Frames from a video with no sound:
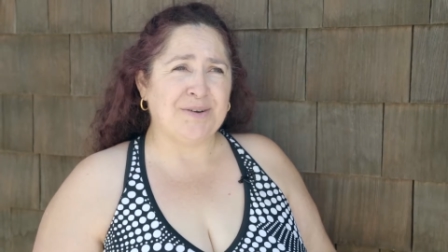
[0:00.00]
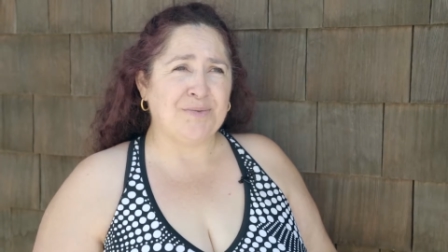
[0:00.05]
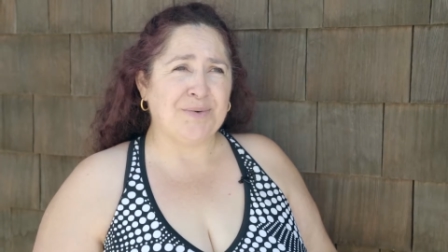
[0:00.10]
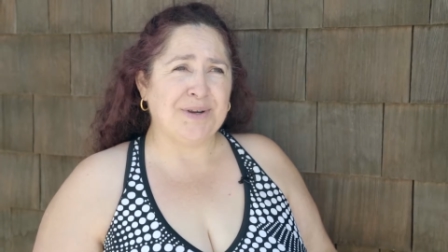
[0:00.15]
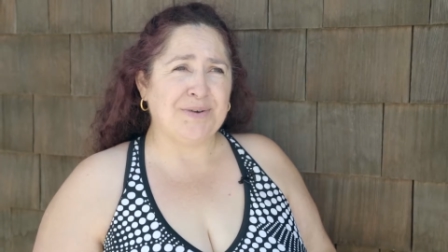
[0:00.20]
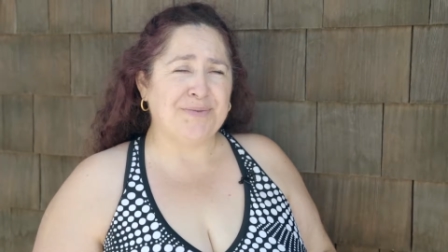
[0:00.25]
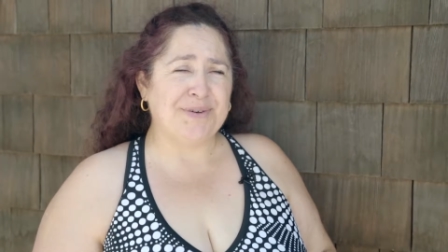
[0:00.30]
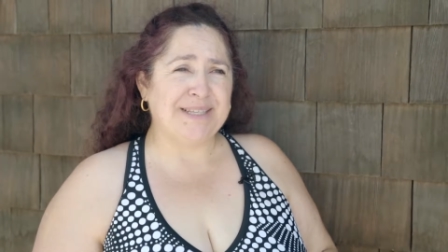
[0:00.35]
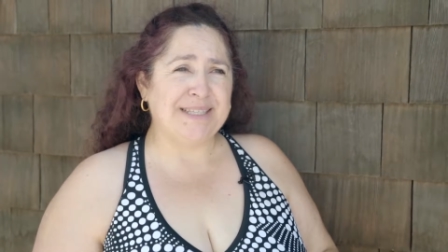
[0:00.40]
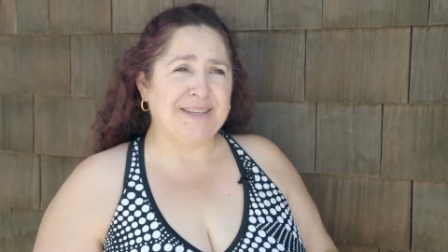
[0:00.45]

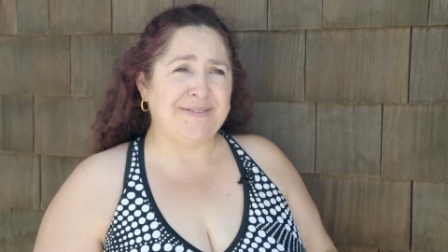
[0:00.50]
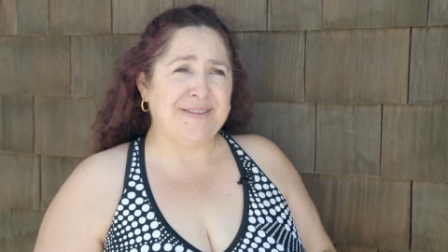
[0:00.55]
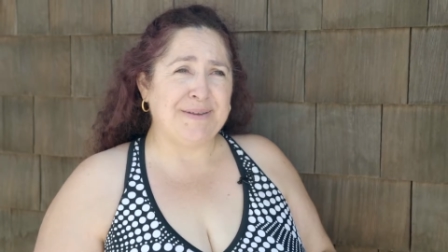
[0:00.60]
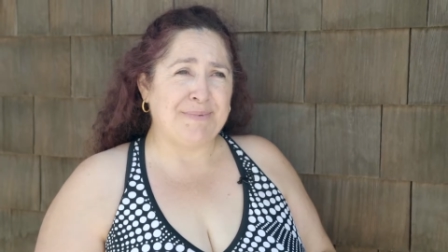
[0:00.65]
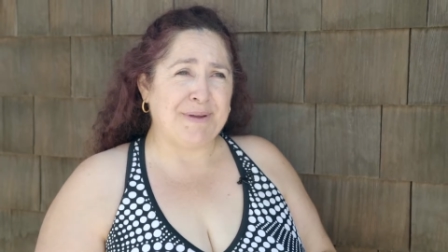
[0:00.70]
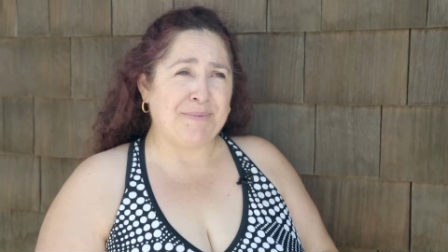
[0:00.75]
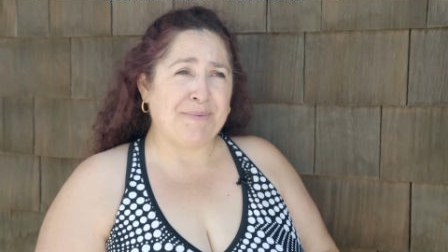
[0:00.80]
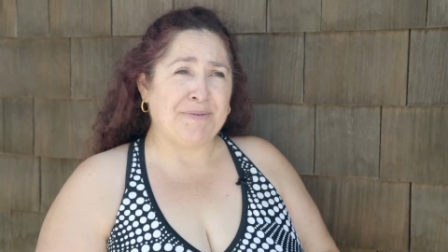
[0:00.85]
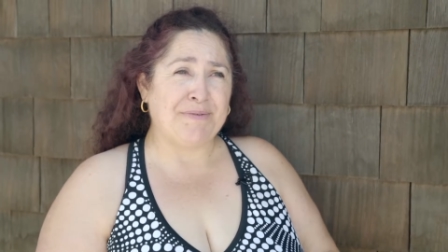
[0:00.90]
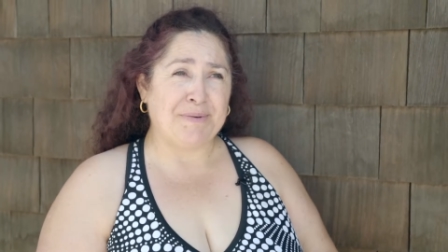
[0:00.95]
We received the
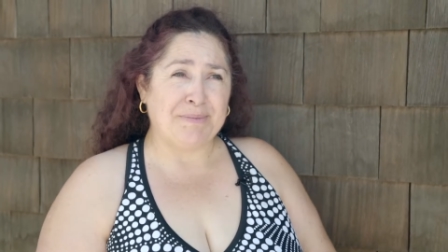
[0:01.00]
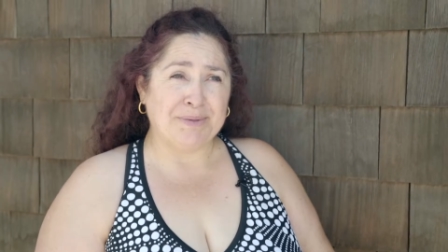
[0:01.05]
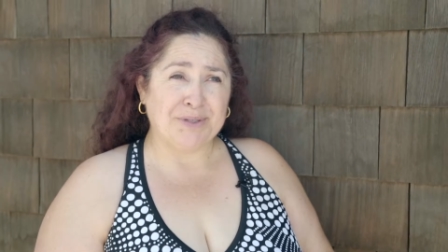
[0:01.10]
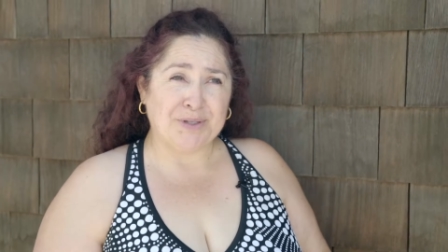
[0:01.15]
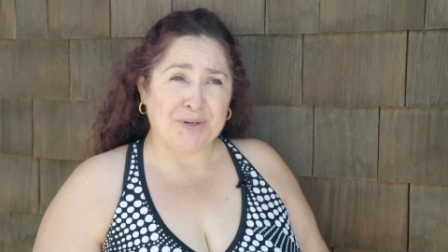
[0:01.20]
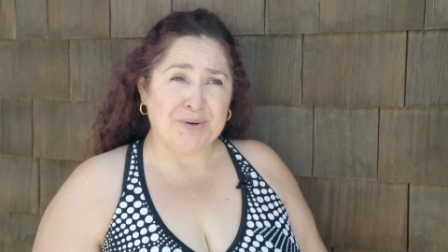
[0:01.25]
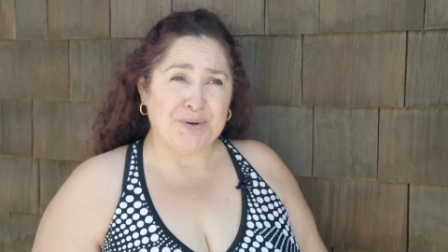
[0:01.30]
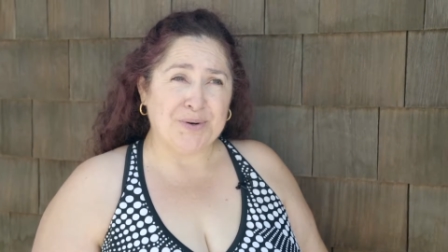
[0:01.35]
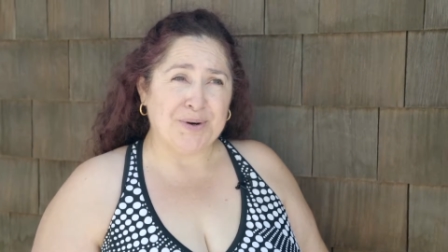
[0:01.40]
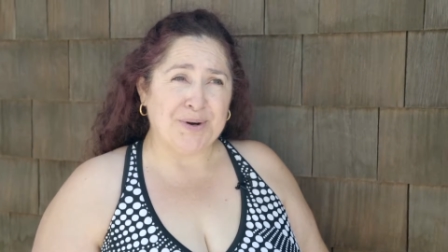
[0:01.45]
paper from
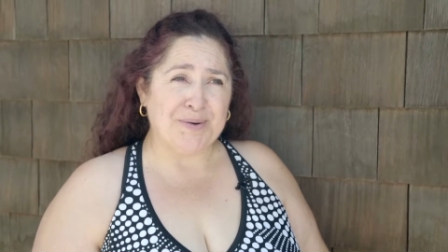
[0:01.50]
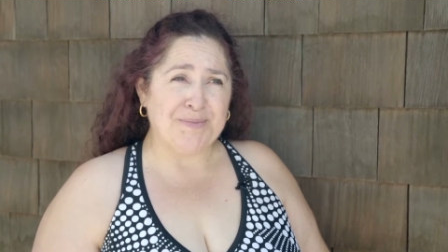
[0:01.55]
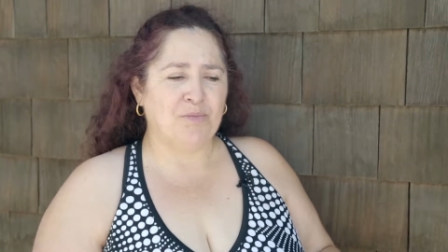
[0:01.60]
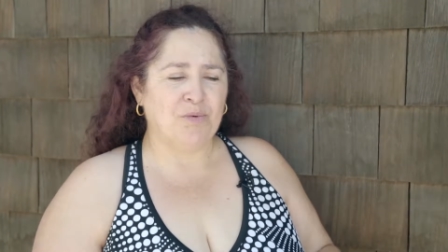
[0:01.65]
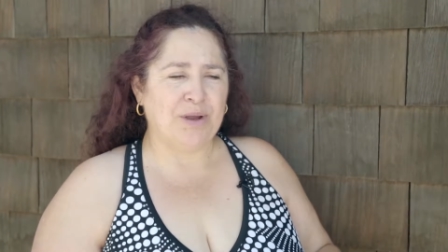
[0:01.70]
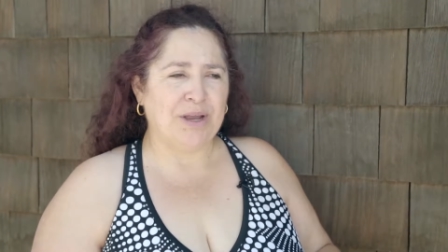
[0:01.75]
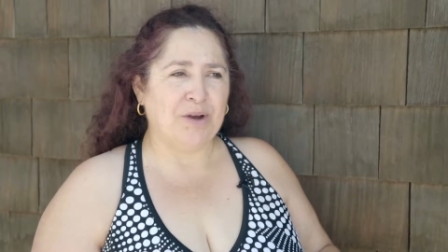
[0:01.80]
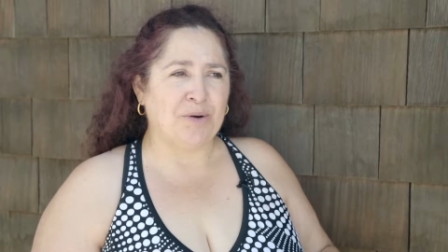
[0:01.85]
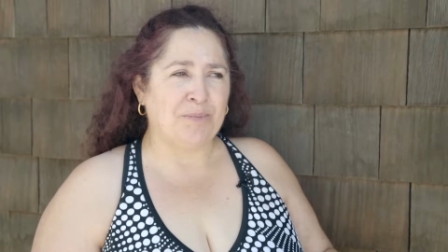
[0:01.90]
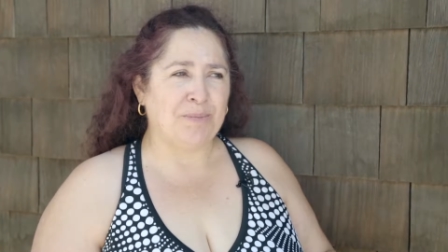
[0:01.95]
school.
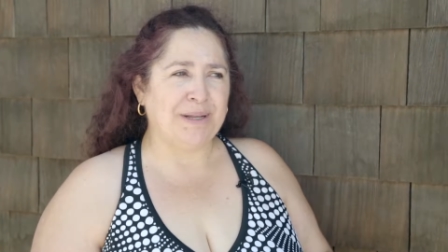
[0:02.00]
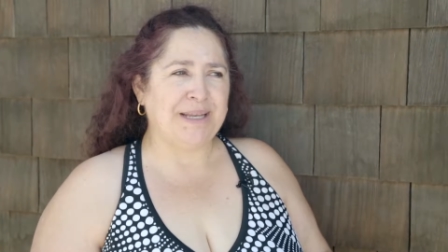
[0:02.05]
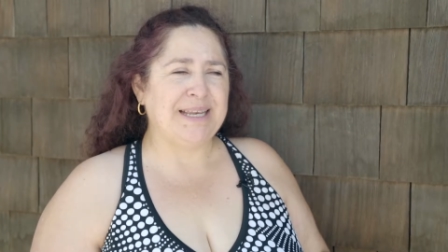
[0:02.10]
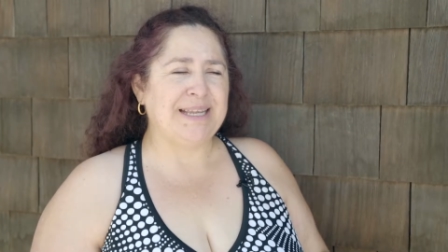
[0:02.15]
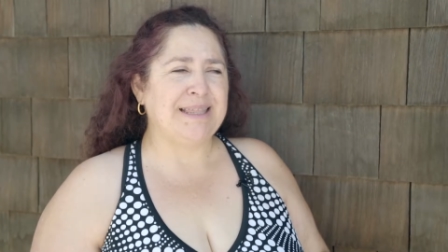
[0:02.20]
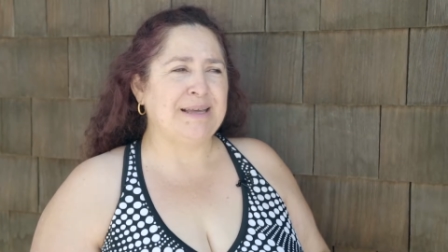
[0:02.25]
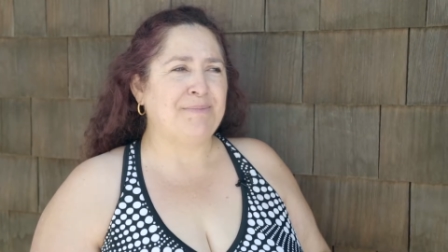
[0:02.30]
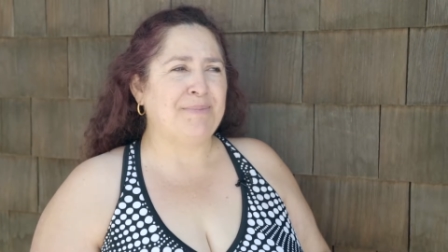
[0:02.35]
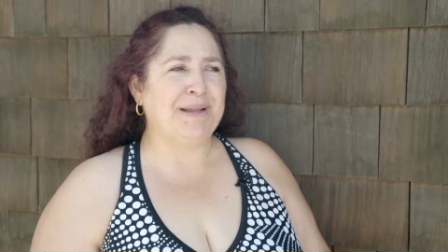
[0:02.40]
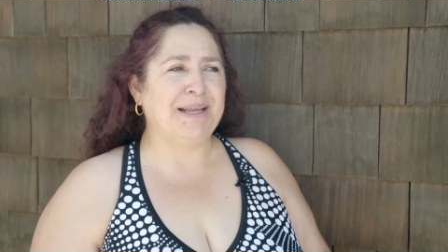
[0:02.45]
We
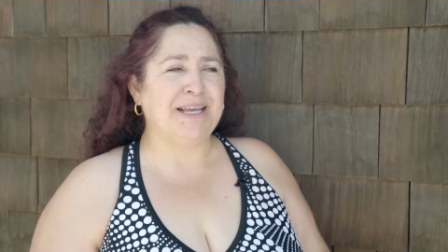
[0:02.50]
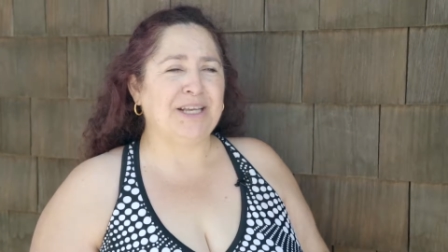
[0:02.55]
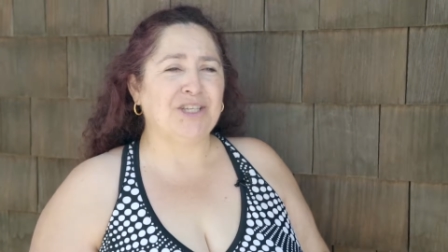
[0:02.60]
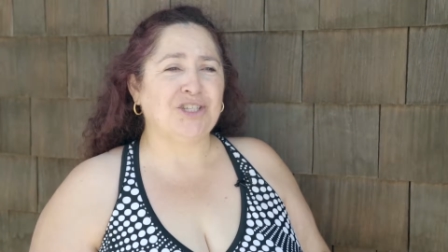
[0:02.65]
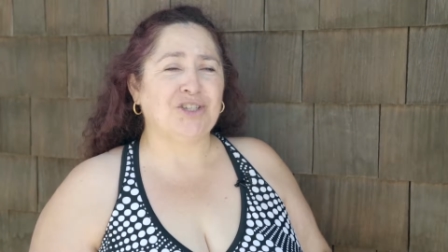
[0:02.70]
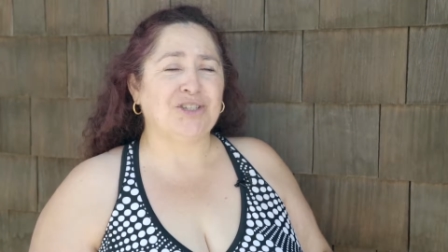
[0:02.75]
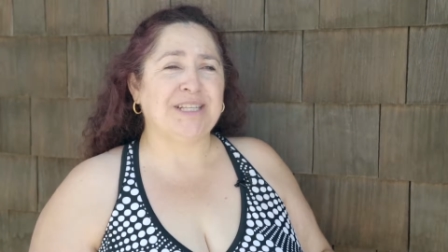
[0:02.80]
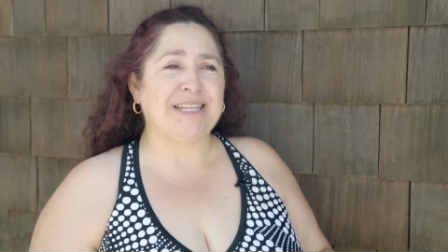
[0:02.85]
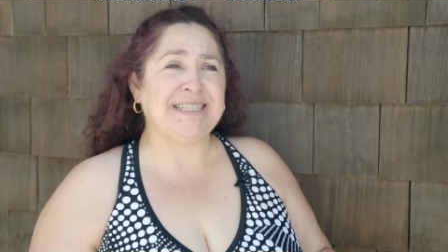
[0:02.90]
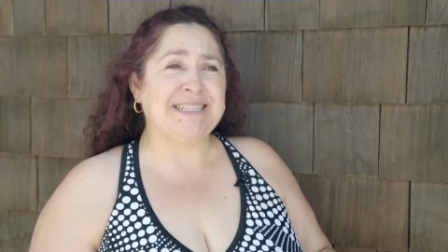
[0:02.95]
completed the
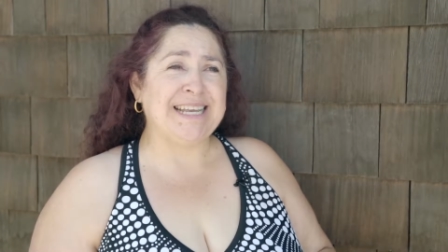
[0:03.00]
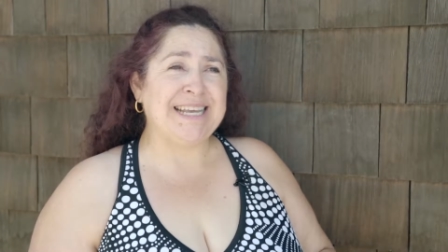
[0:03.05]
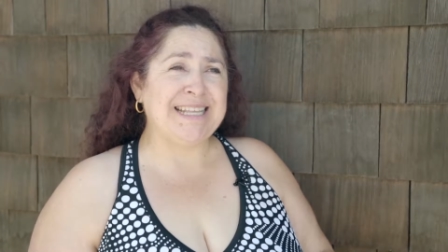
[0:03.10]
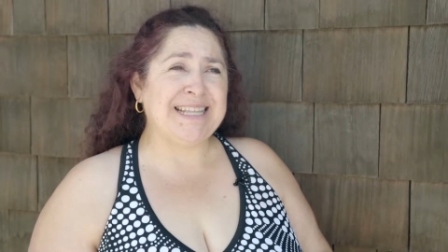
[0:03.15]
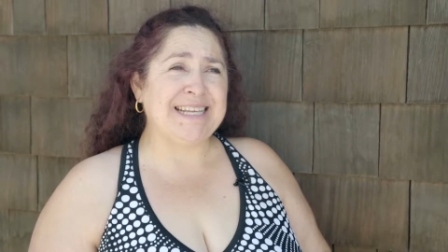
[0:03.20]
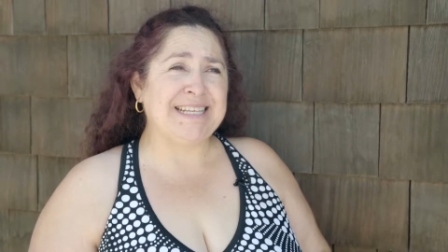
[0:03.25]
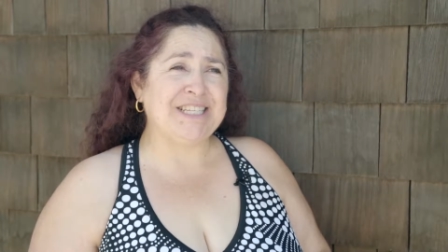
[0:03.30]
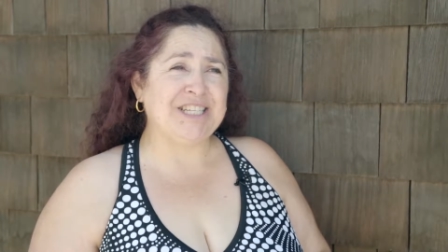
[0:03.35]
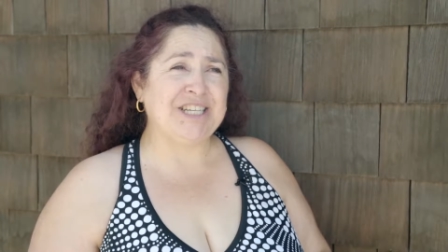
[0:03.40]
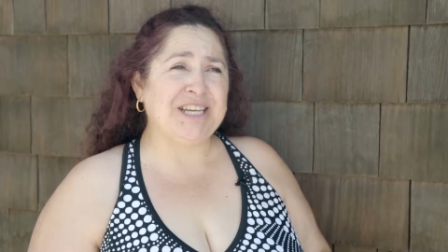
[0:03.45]
application the day
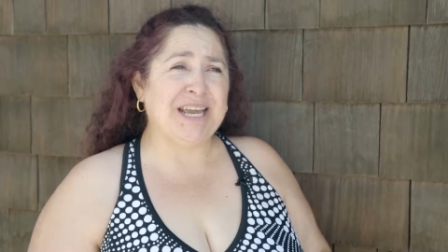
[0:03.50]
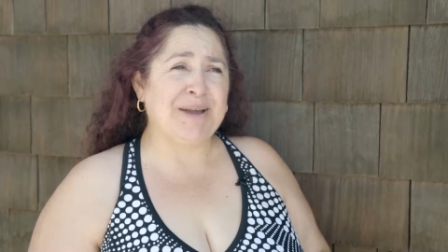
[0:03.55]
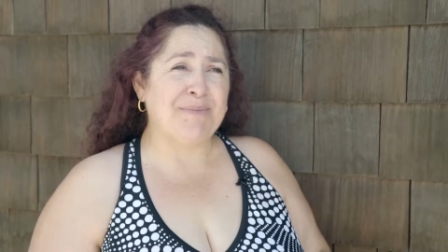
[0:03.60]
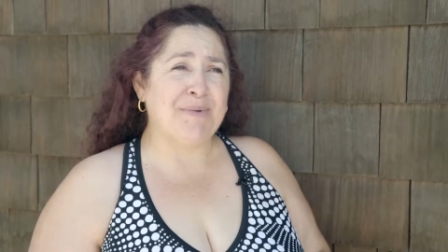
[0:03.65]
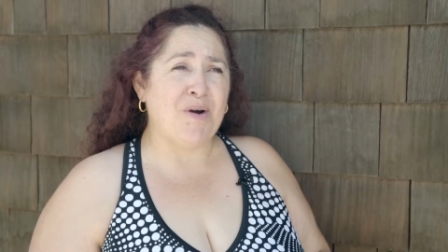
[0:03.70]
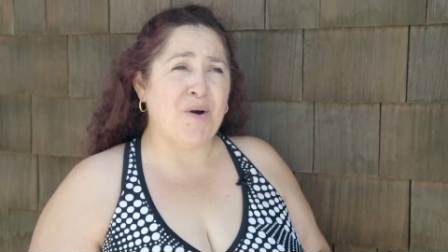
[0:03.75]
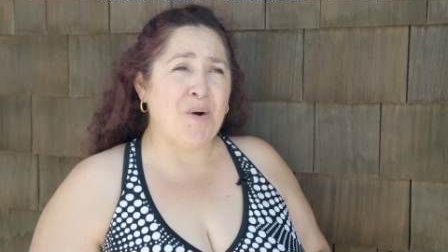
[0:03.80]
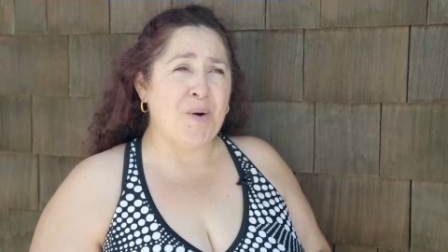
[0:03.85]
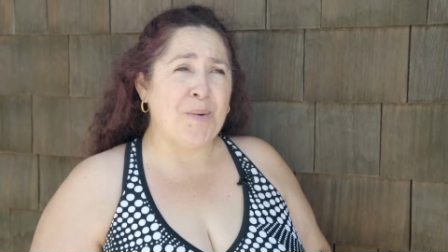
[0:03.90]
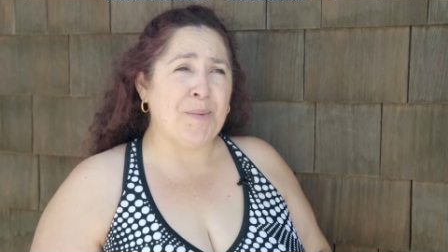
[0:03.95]
that she came
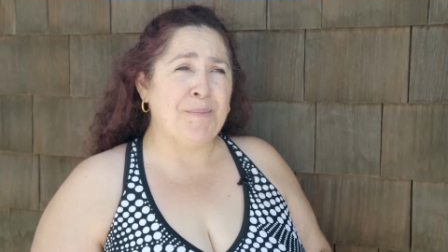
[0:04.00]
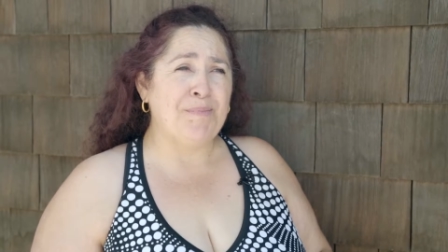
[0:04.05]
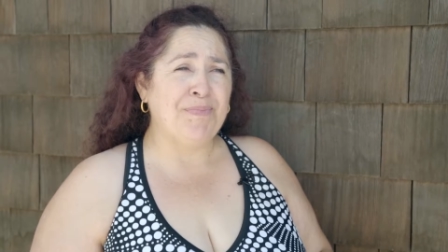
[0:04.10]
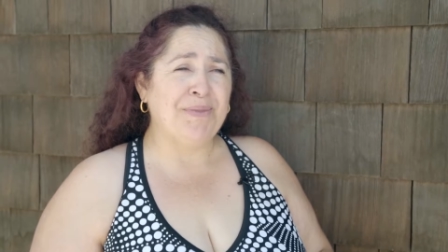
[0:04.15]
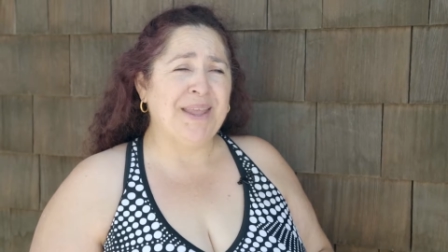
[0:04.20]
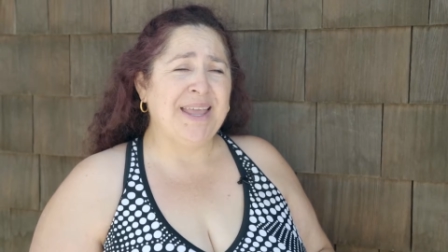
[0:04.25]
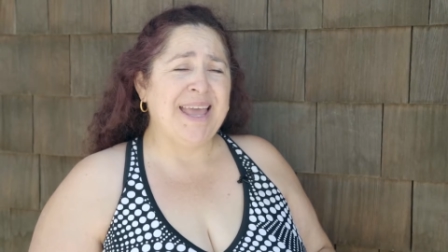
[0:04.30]
home.